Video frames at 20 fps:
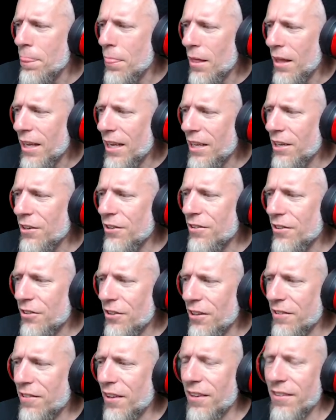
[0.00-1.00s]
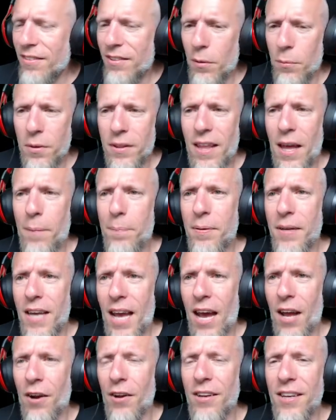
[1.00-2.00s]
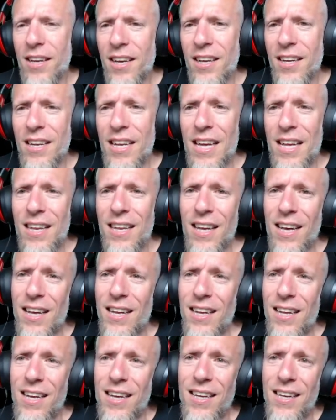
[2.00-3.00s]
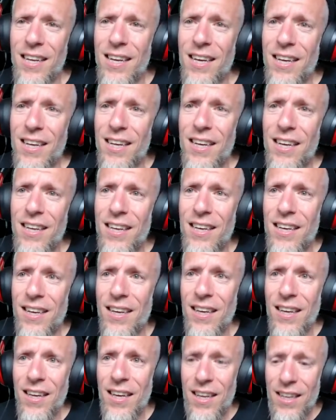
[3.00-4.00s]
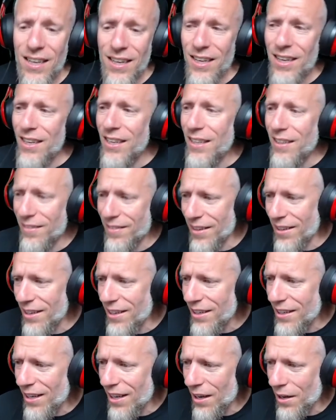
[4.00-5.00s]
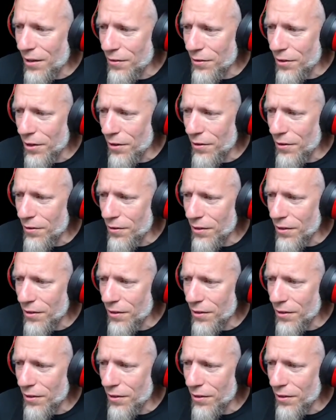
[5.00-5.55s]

He did. have done something with that piano. Na na na na na na na na. Did he? I don't know. Hold